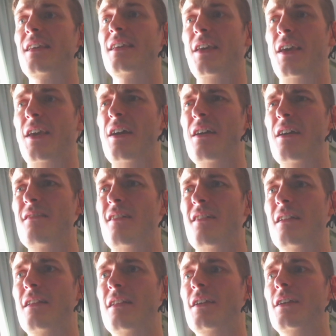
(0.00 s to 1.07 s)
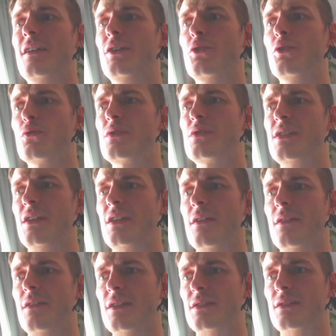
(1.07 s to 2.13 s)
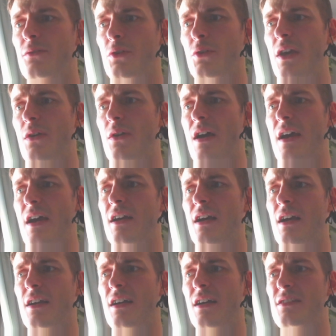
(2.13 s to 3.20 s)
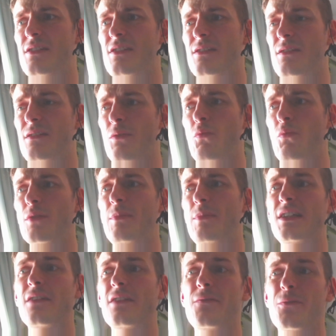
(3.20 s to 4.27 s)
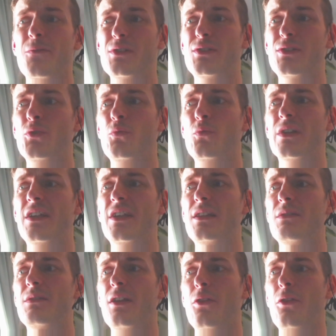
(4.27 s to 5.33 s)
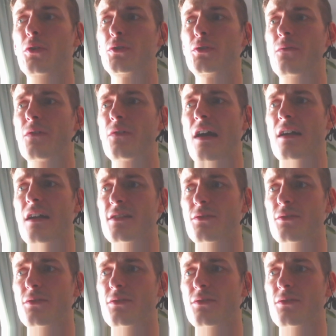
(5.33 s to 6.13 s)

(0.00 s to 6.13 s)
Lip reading: here you could see that, okay, I got this reward, but at first you will get a lot of cards.